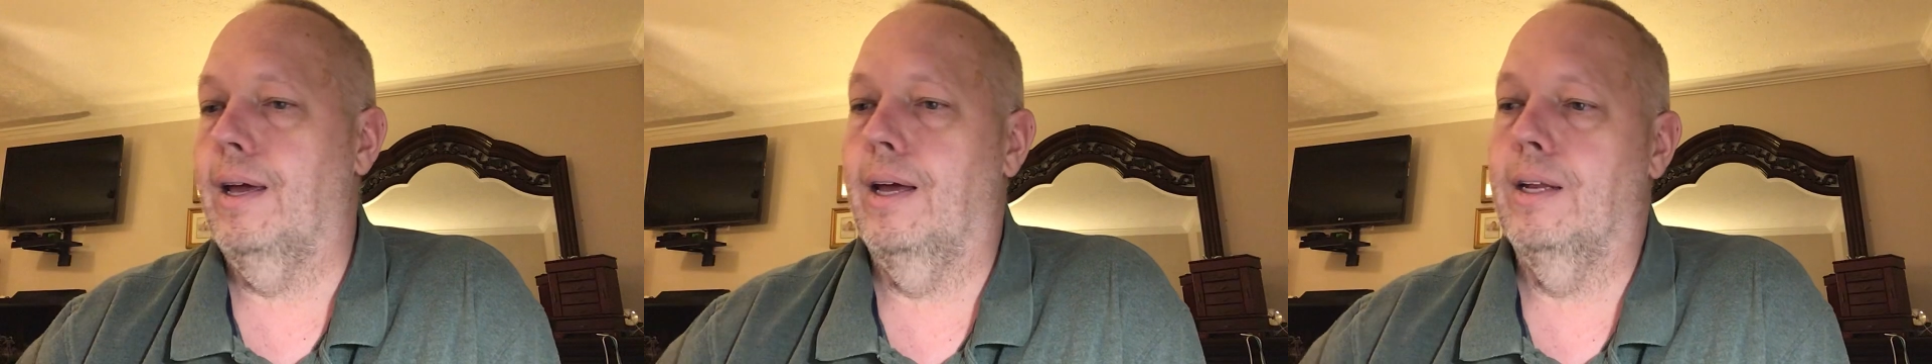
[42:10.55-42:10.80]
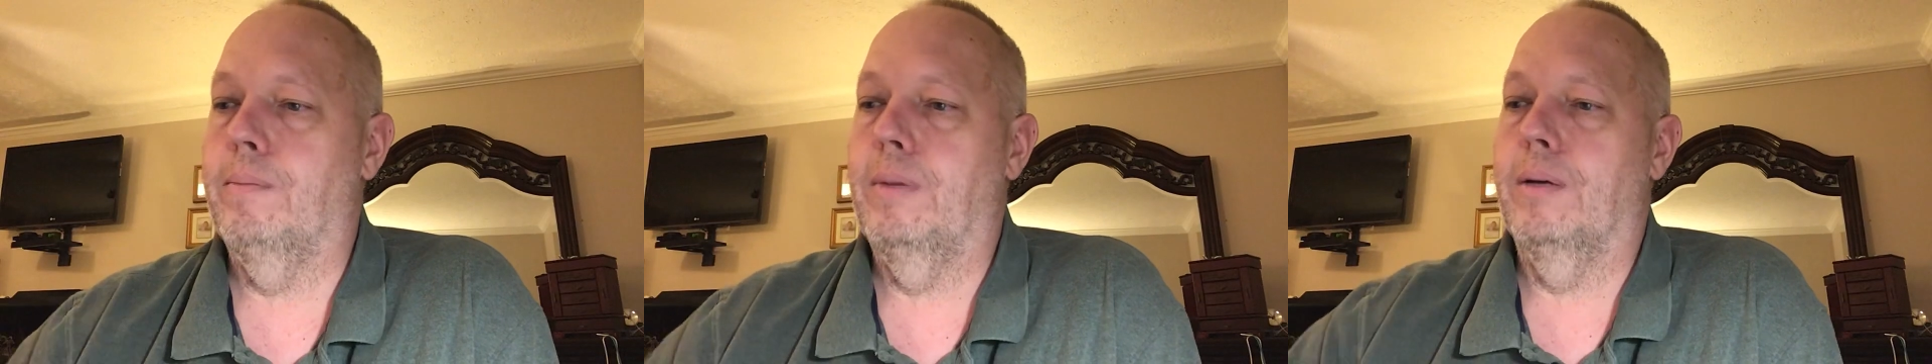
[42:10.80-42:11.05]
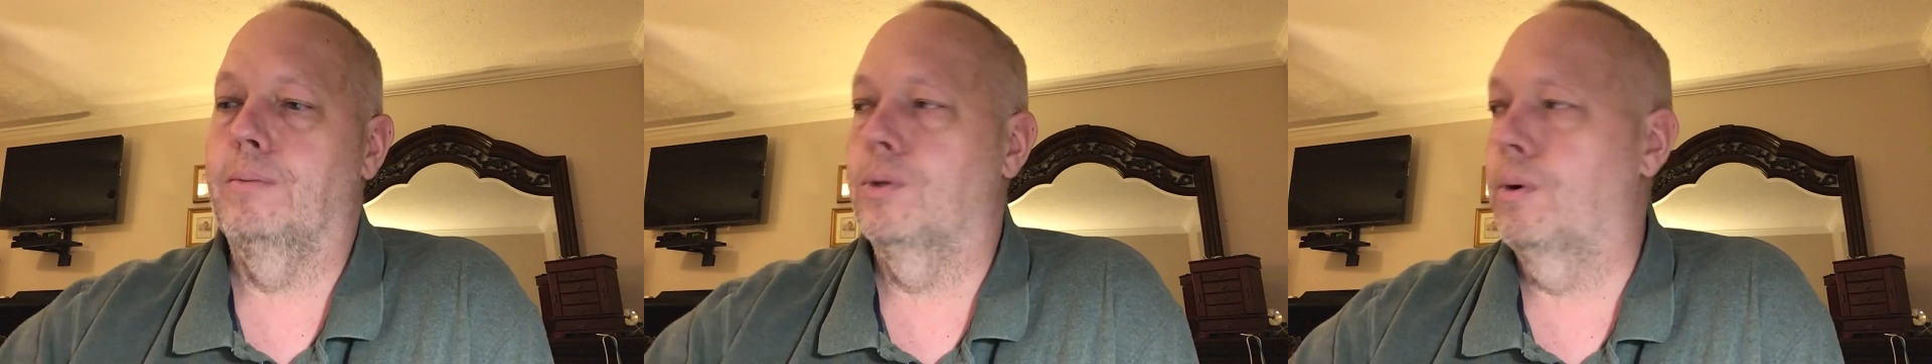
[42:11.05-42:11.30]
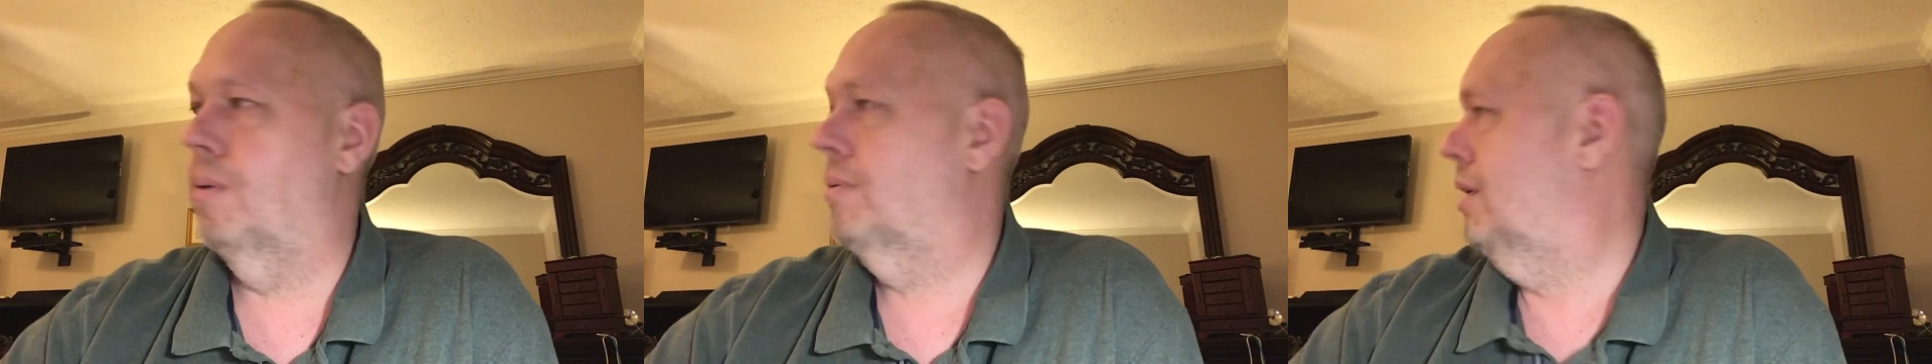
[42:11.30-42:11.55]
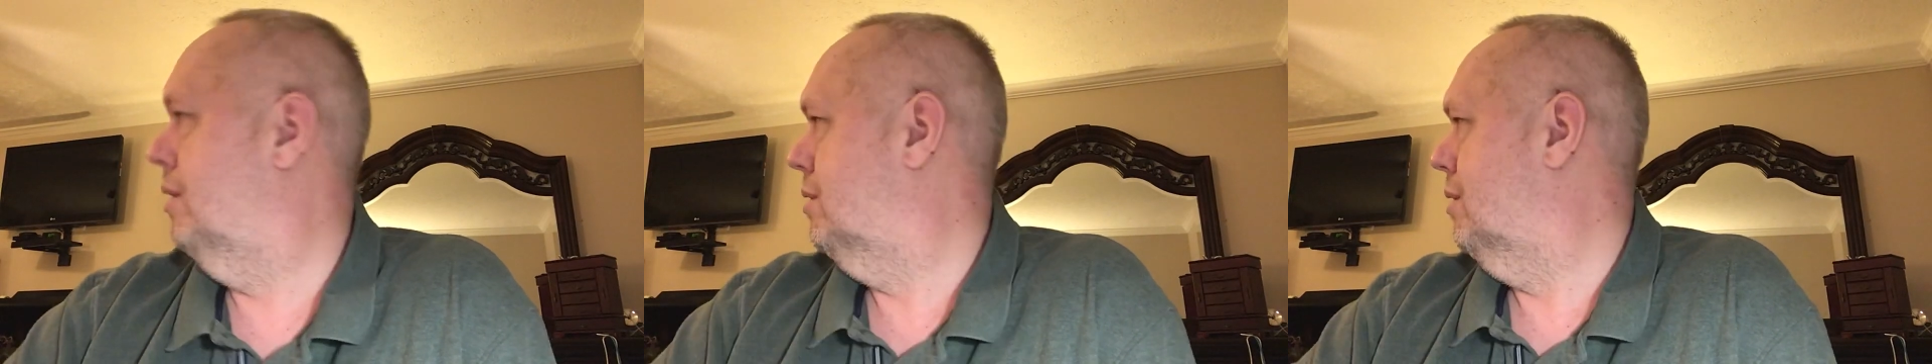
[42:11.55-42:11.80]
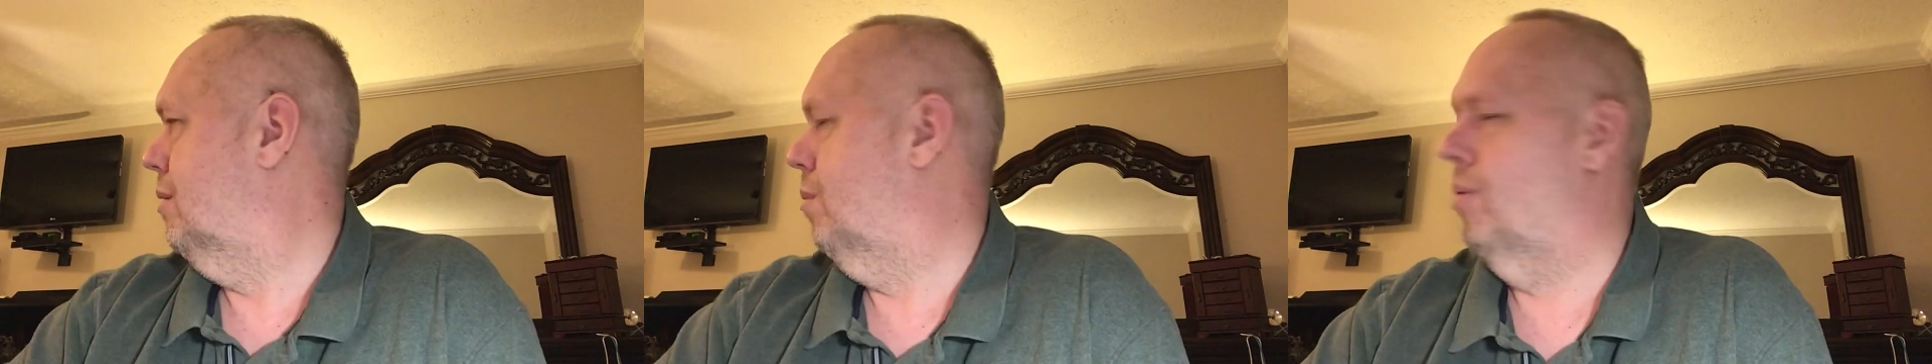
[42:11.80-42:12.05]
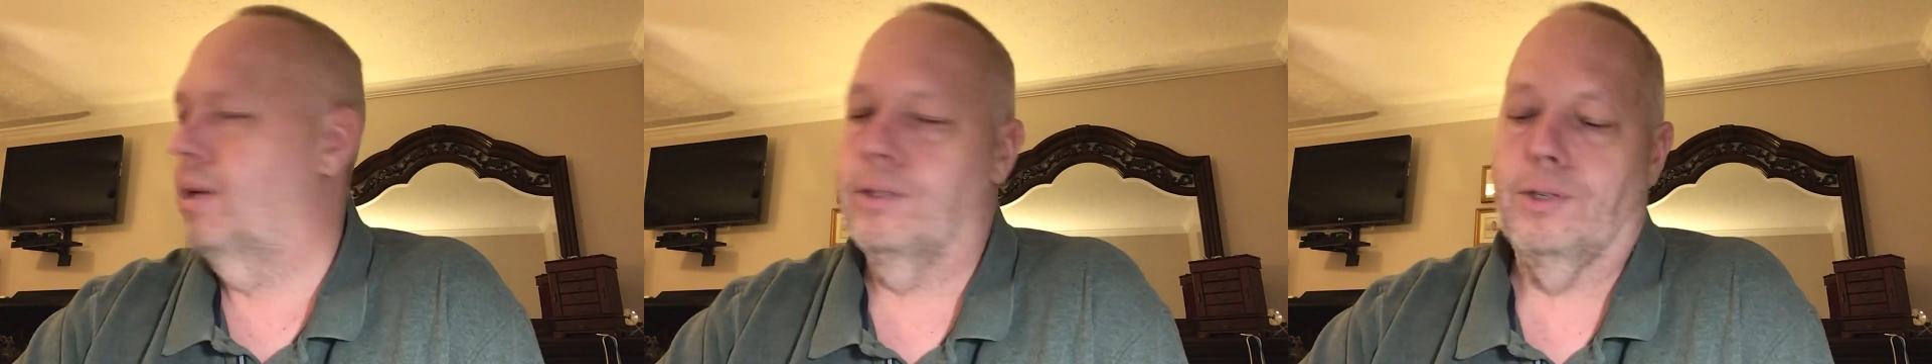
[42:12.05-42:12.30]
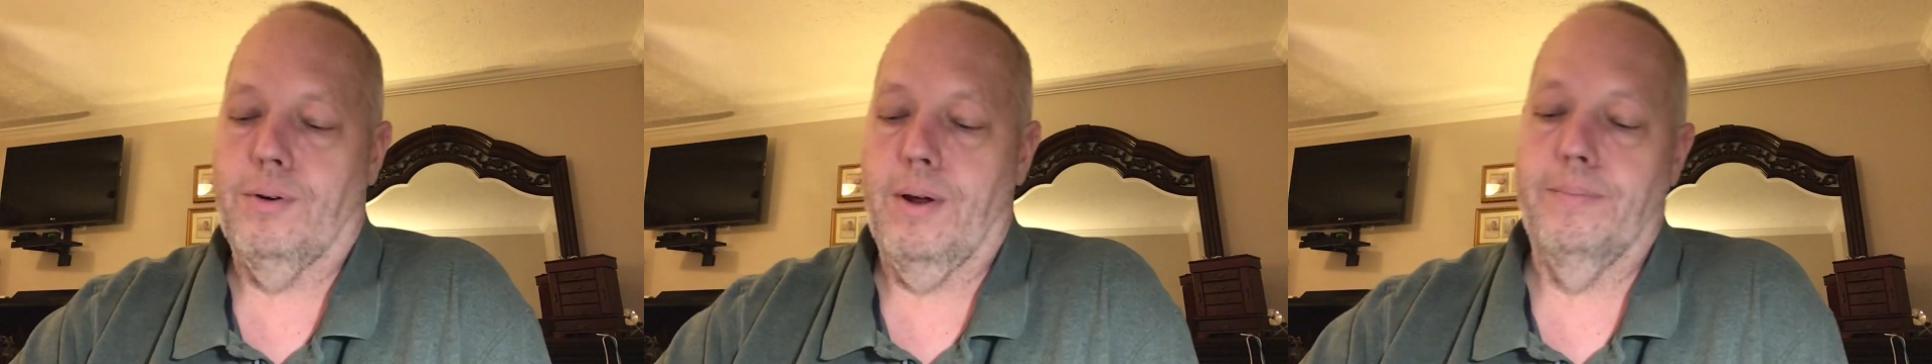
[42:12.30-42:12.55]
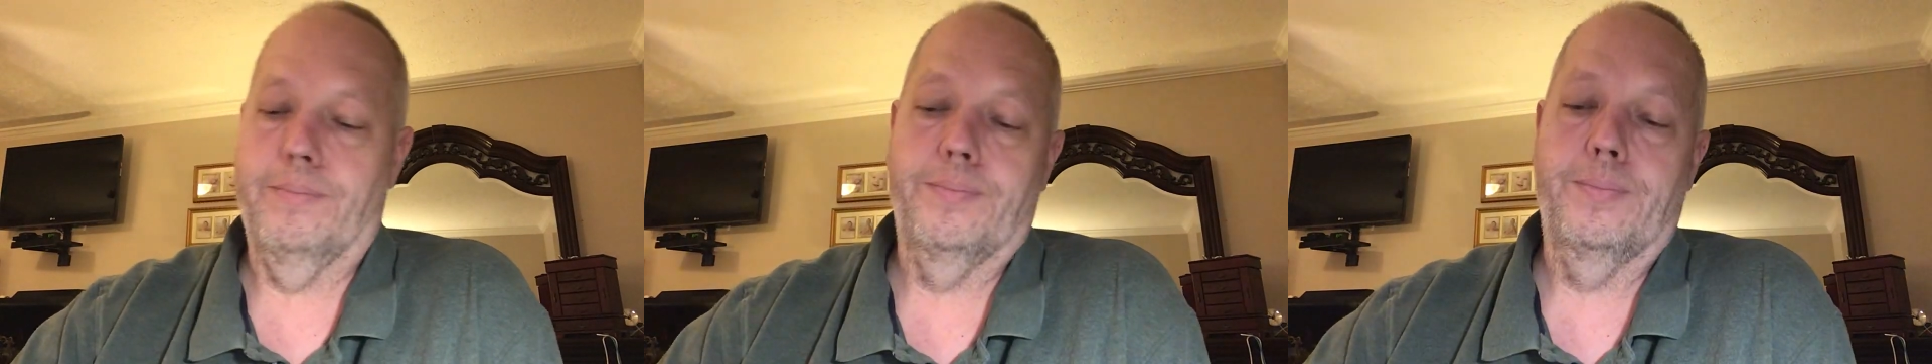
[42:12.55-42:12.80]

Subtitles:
and to be absorbed into your bloodstream.